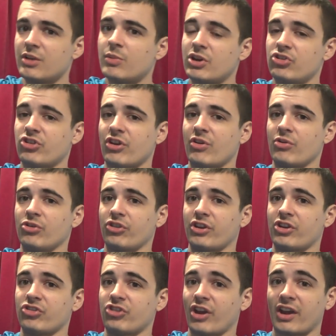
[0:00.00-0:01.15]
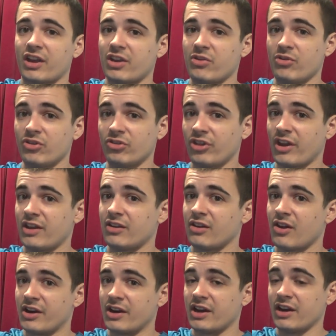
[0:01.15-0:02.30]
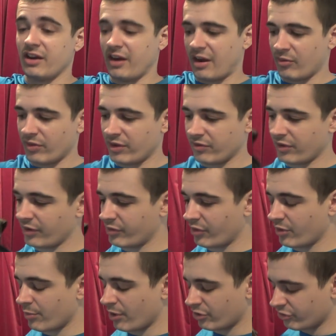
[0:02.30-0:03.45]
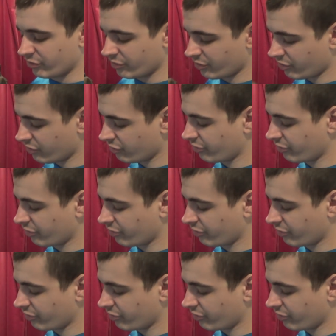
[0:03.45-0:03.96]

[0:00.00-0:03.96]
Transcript: But in general, it's like a jacket you can take the liner in and out, and they're very robust and good.